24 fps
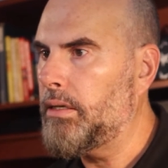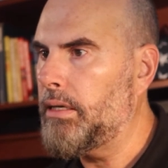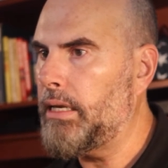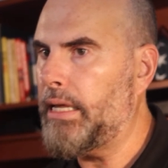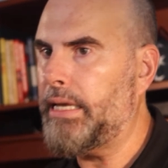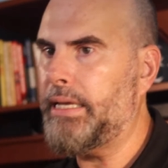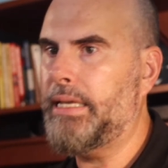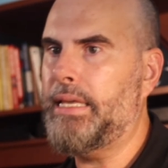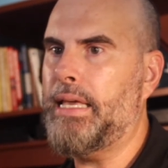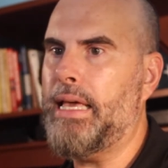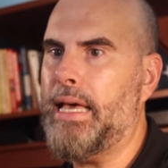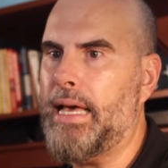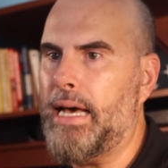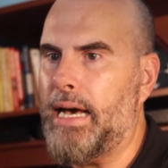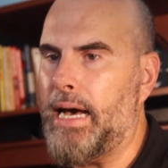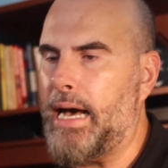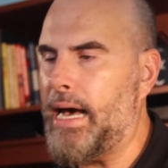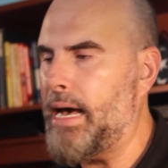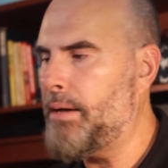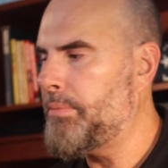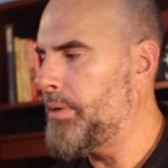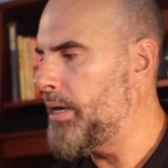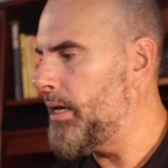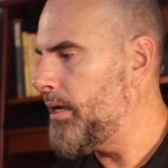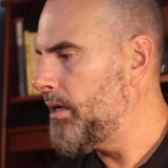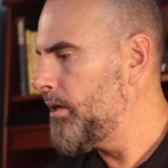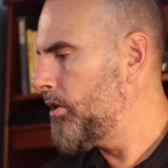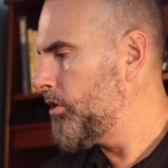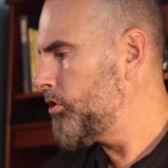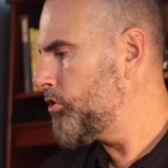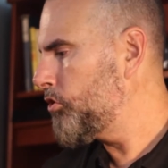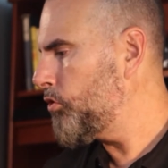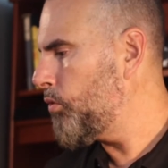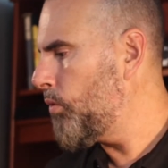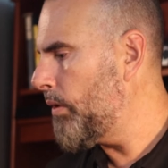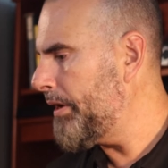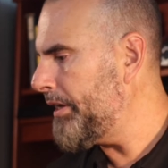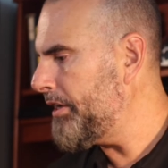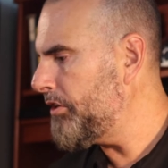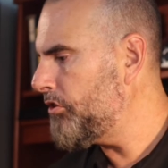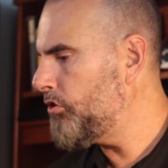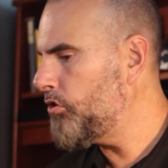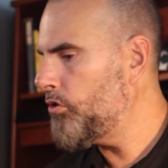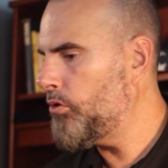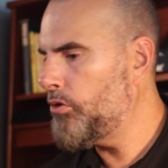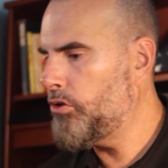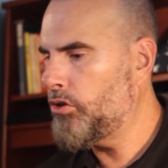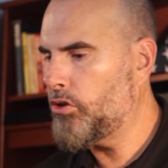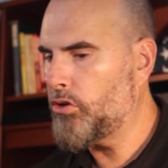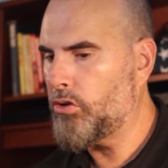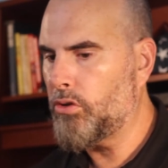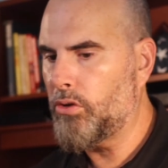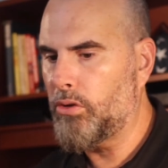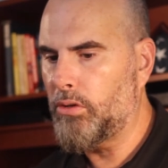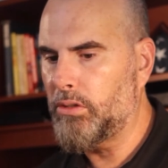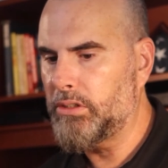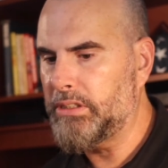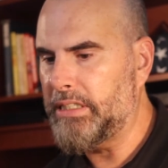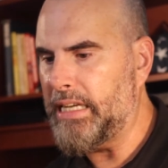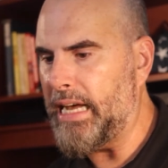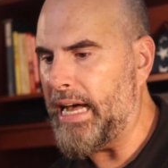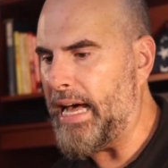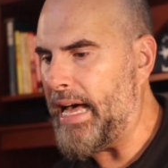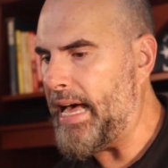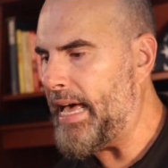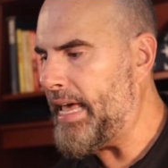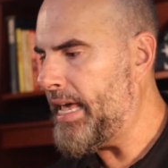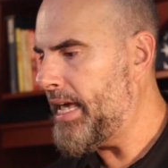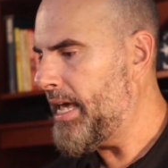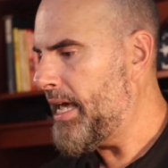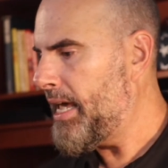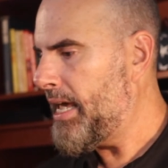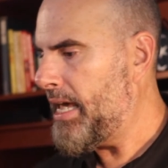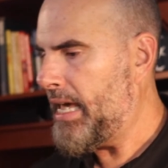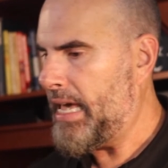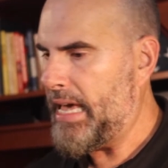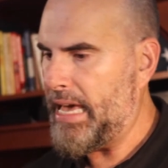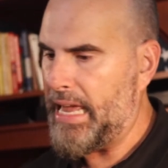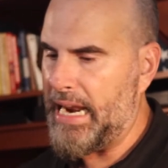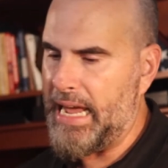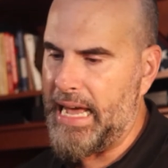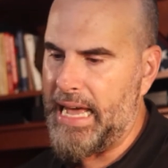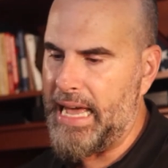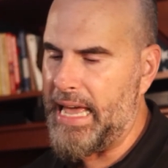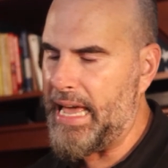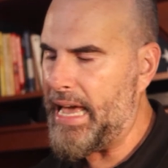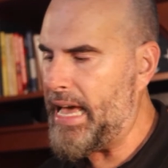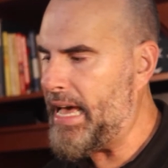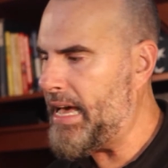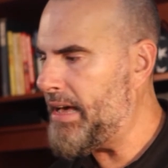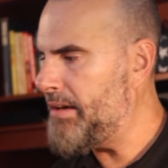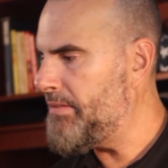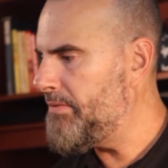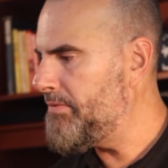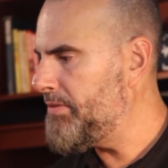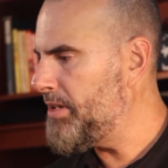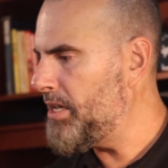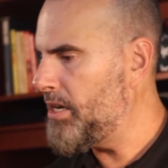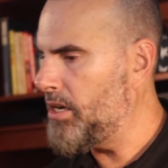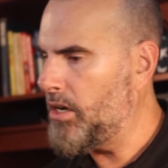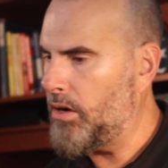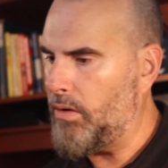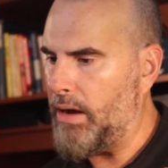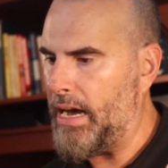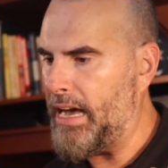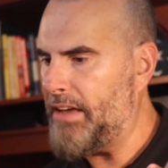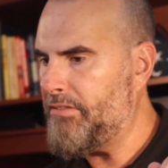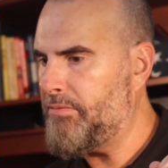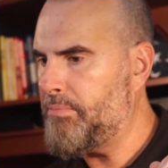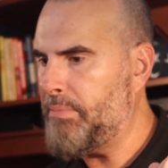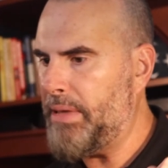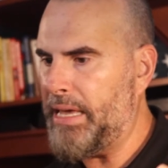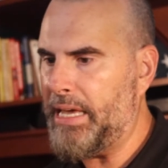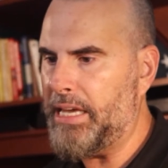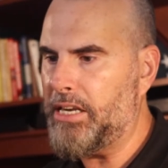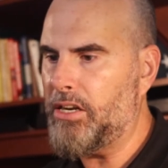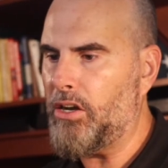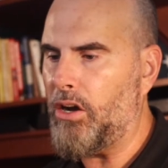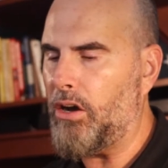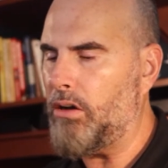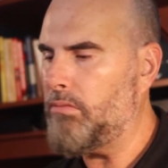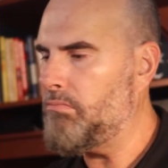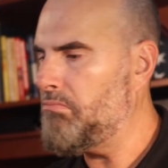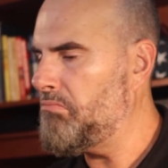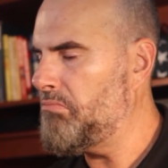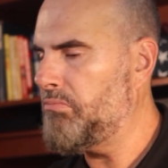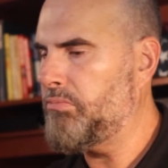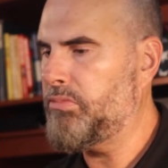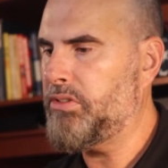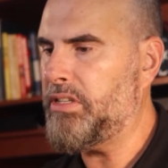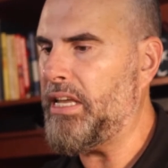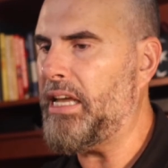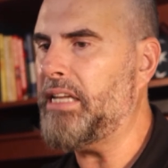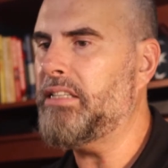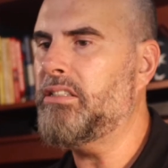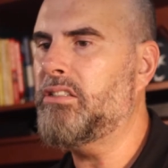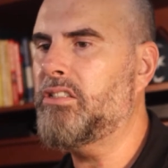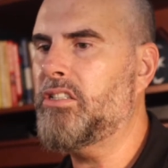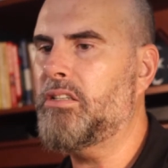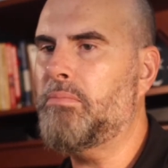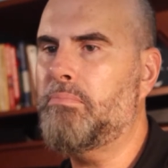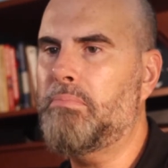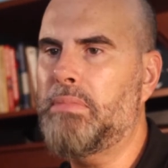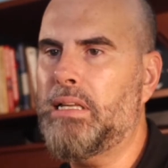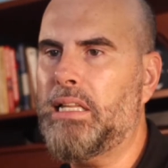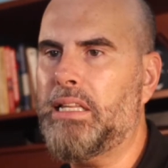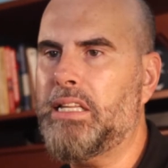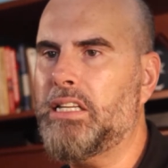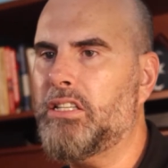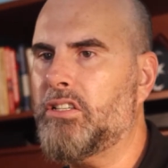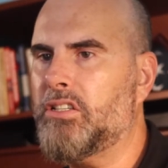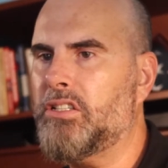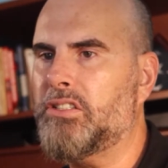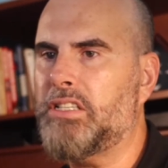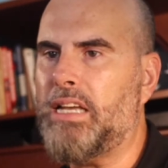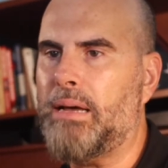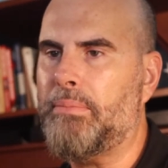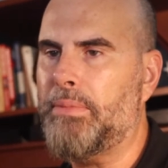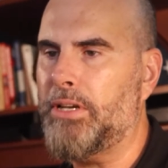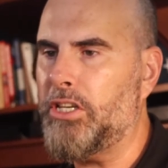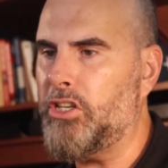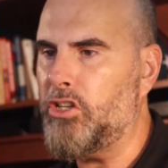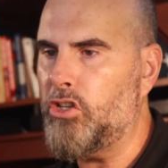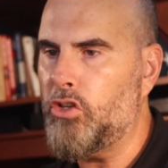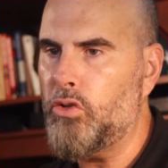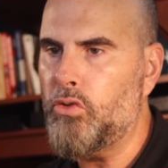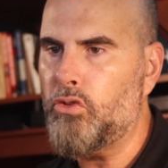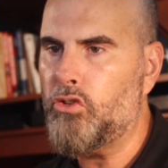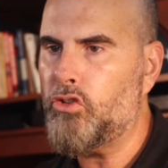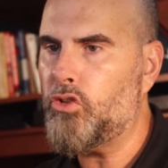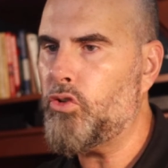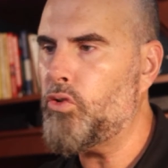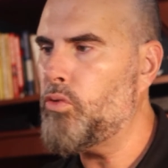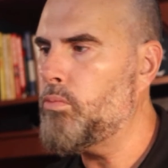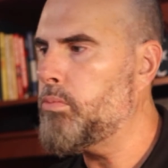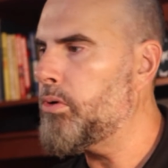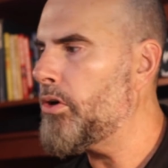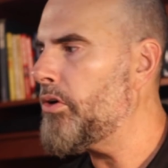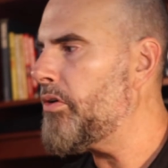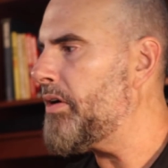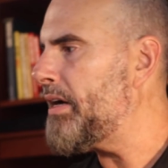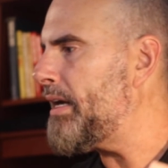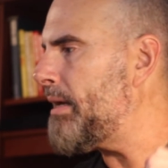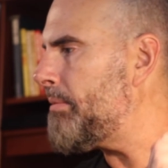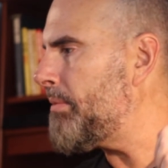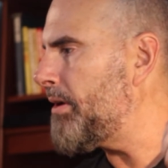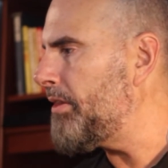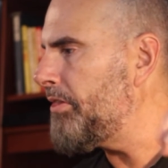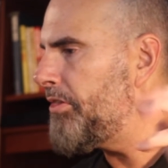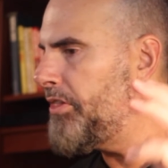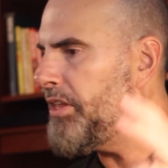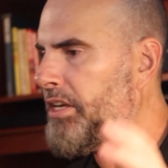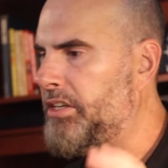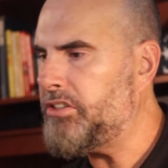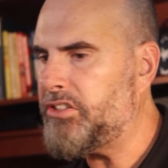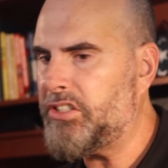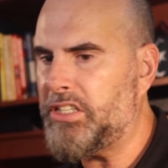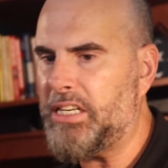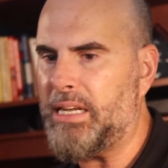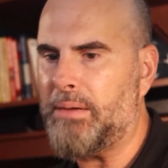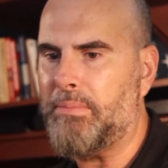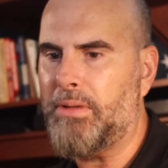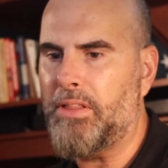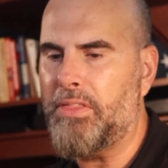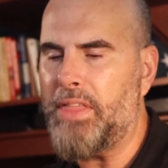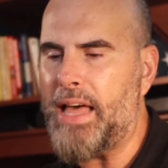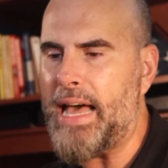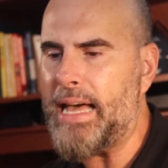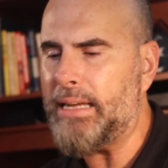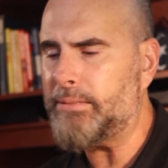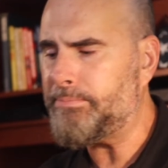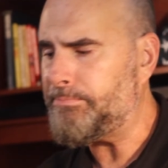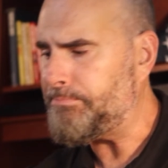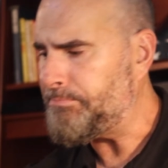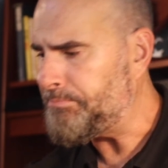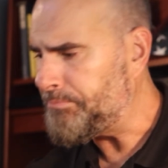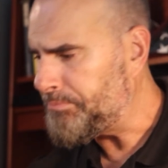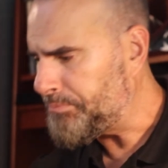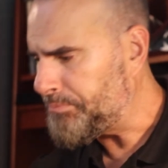Like, yeah, I'm a 22-year-old guy and I have, you know, I've made tens and millions because I'm a YouTuber and I'm a this and I'm a that.